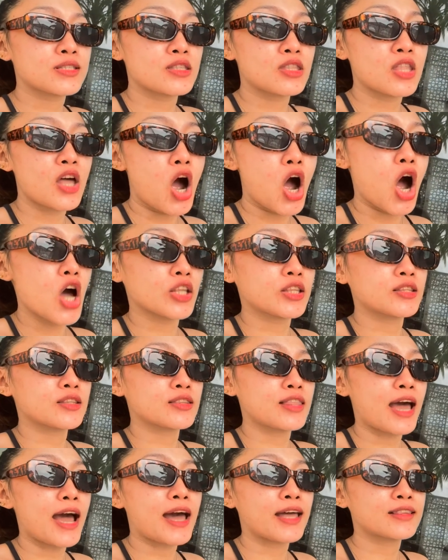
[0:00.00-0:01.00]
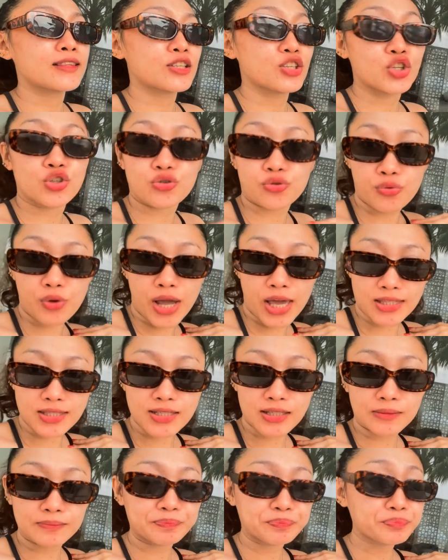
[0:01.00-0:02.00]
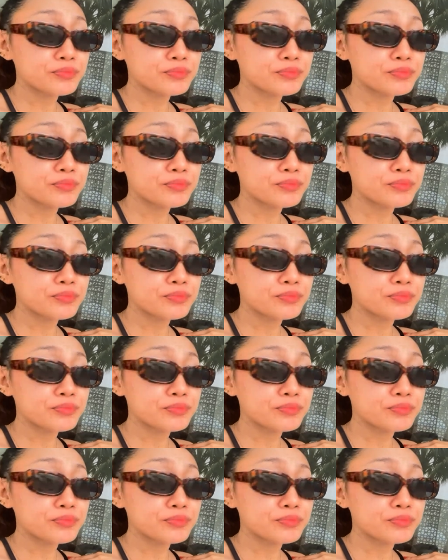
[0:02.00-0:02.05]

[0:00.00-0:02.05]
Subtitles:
not that great.